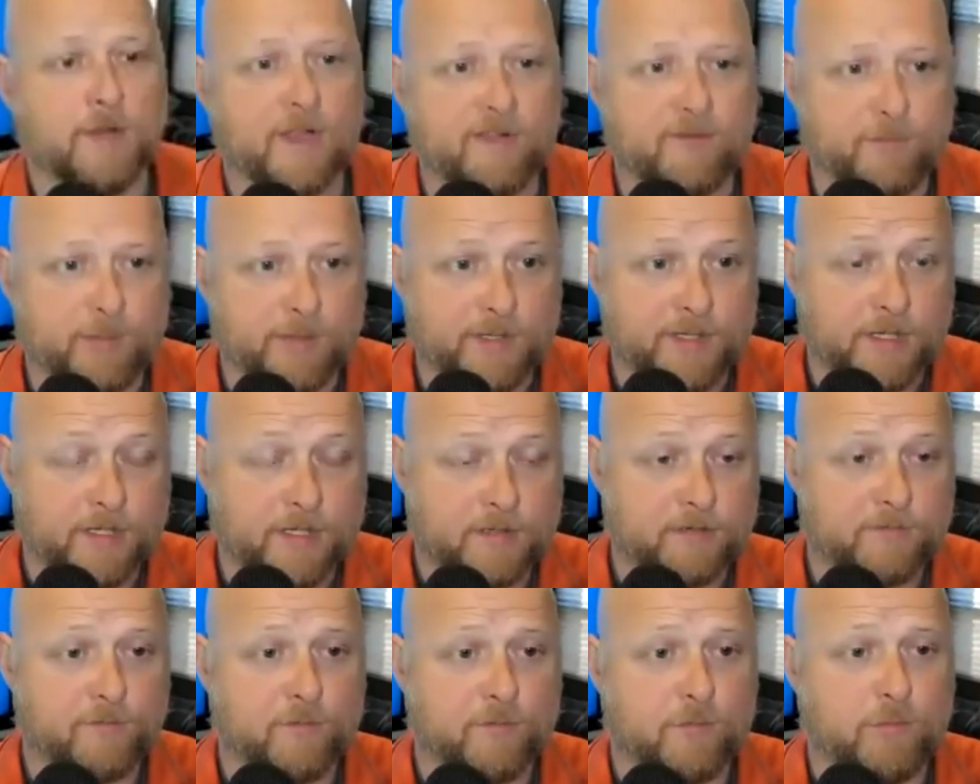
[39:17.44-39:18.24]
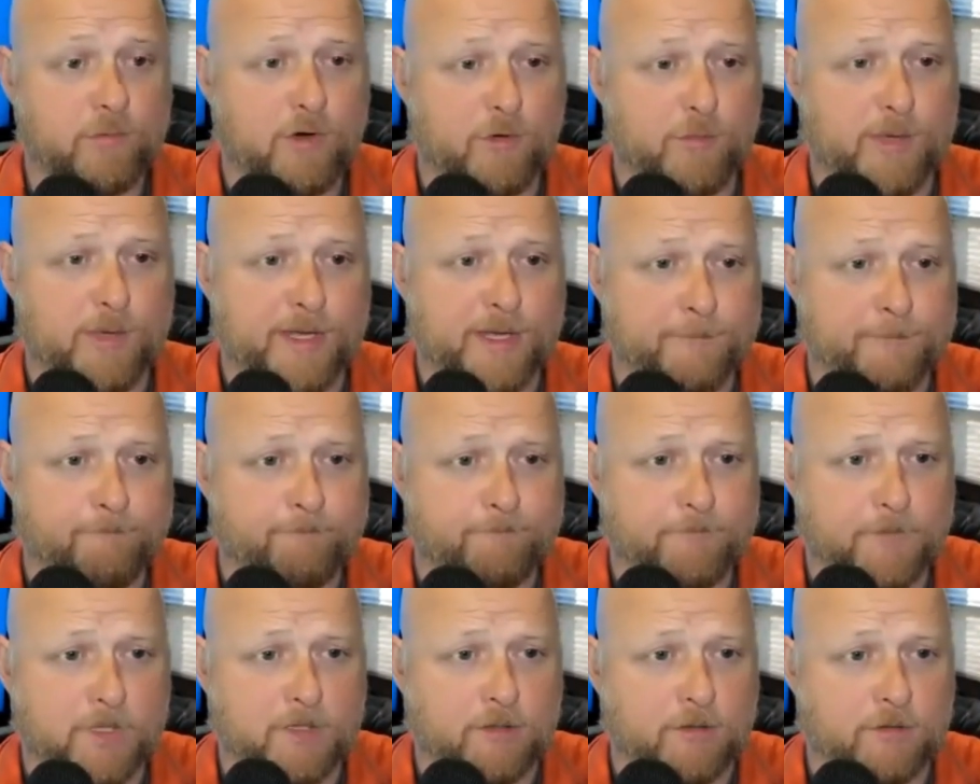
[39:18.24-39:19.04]
they've petitioned for probate.
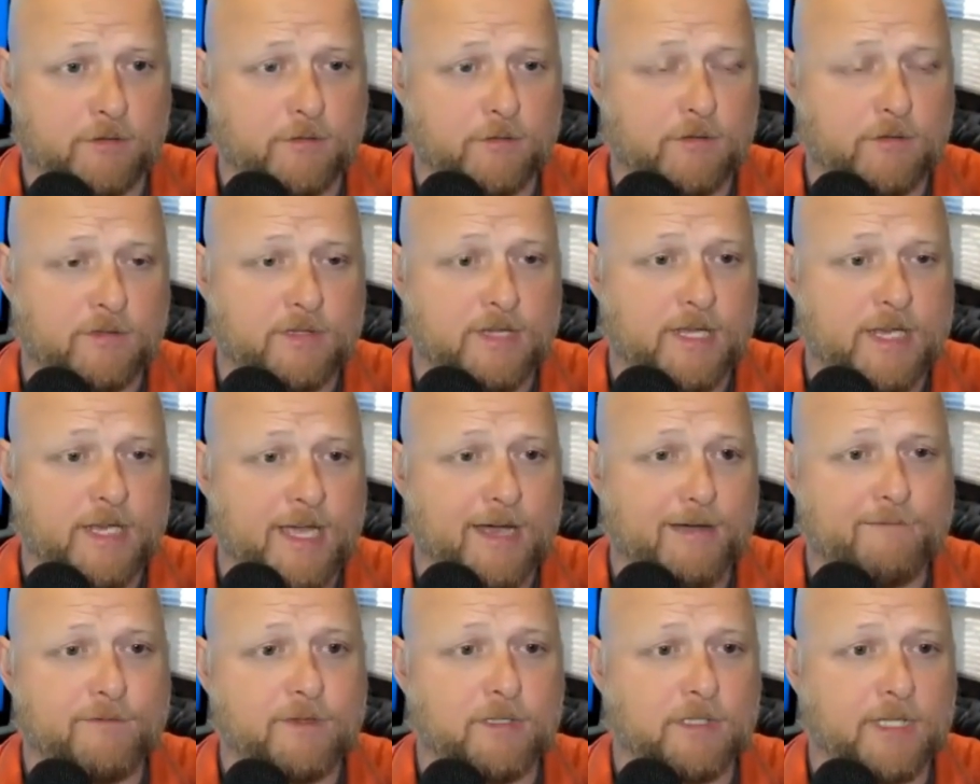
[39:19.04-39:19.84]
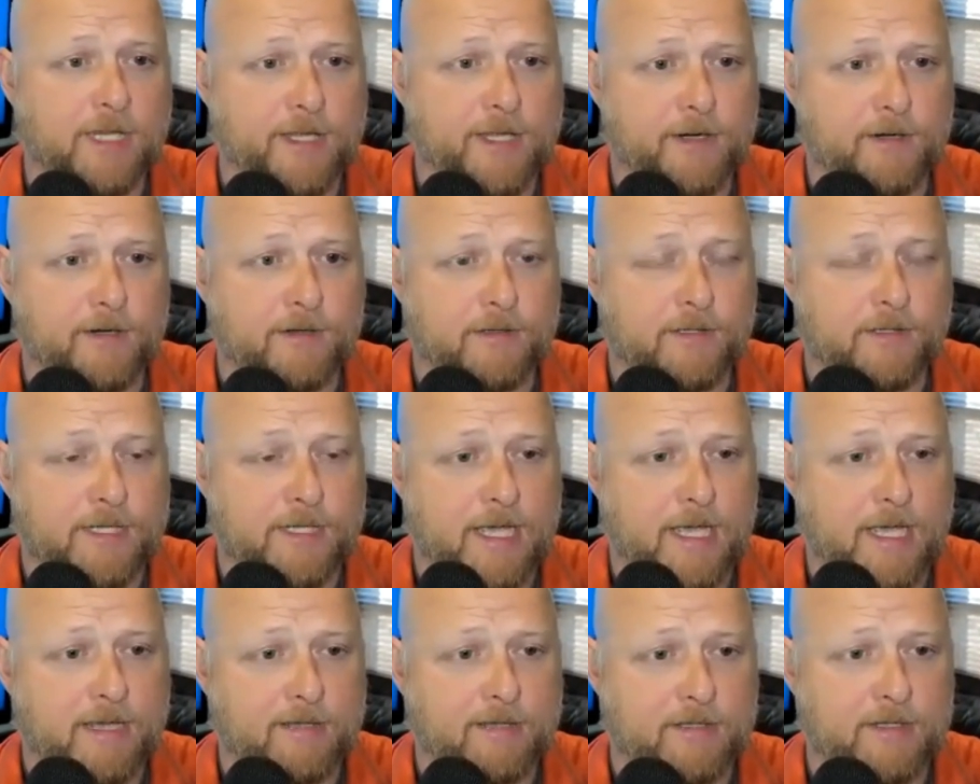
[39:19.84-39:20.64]
As soon as they have the letters,
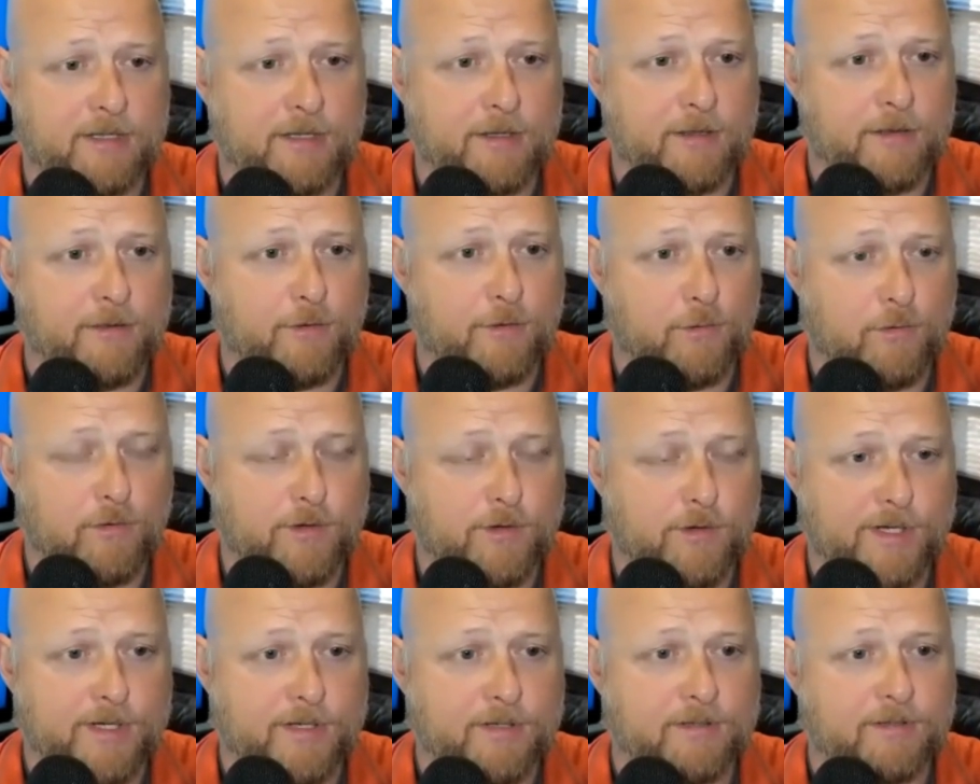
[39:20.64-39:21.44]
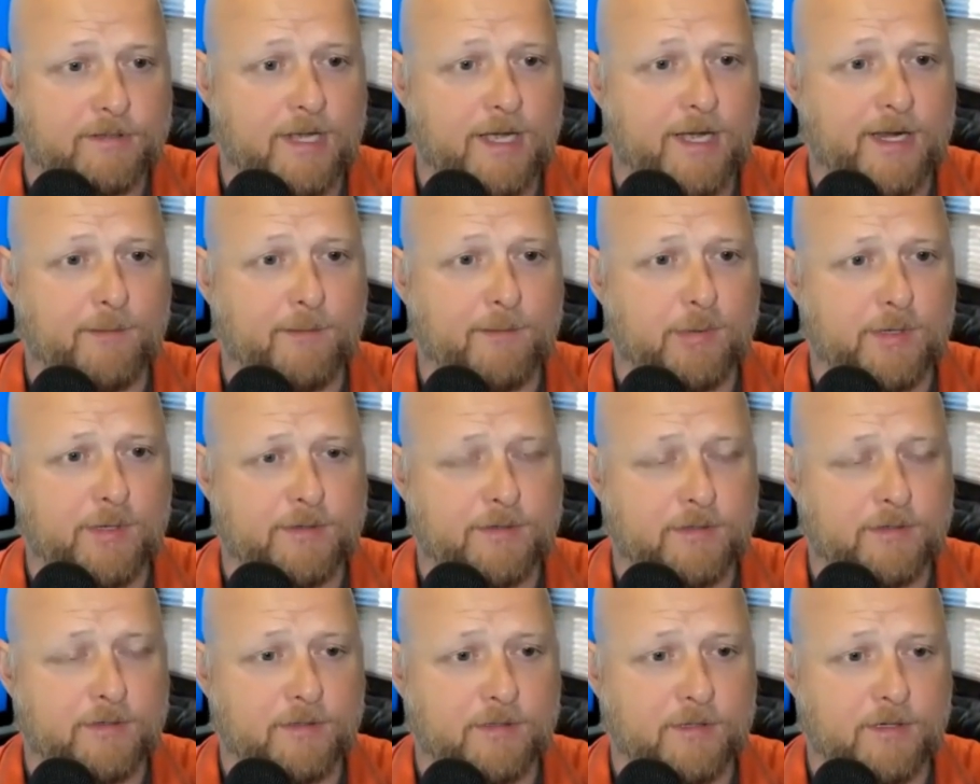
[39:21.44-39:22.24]
he has the authority to sign a
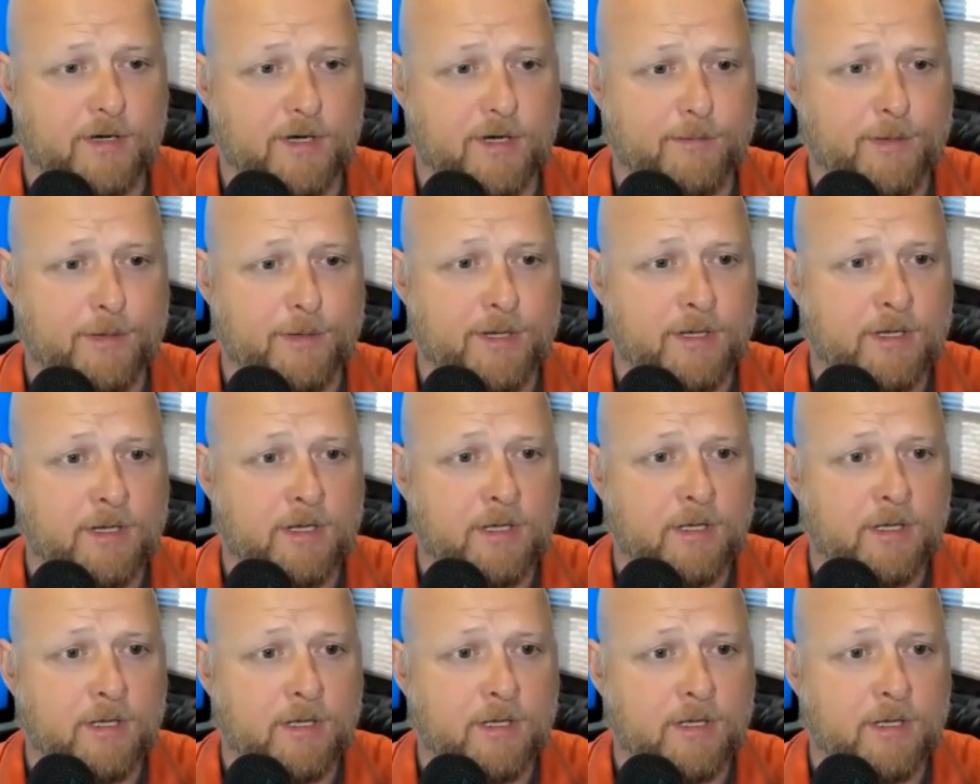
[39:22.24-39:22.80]
purchase agreement.